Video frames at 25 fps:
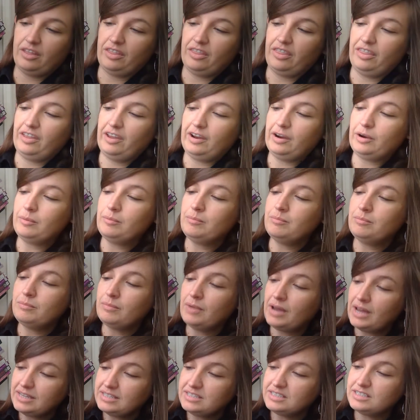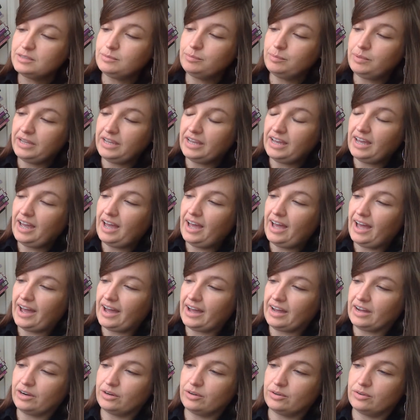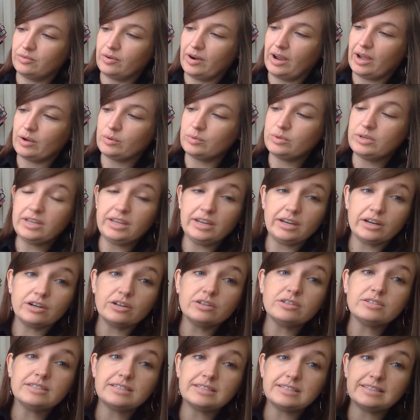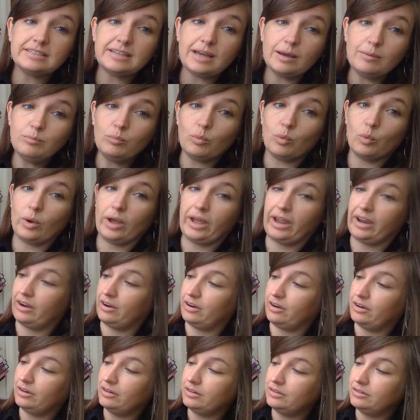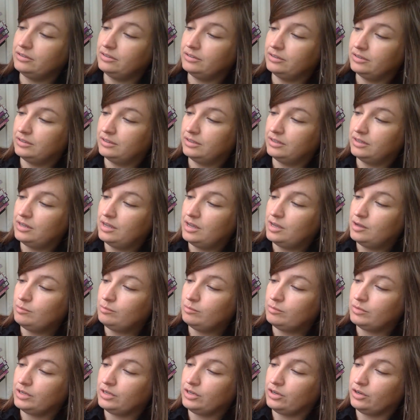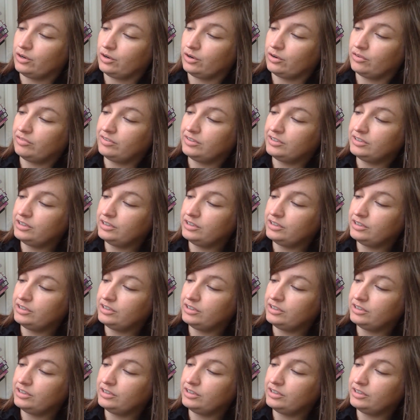There must be a hat around here somewhere. Minerva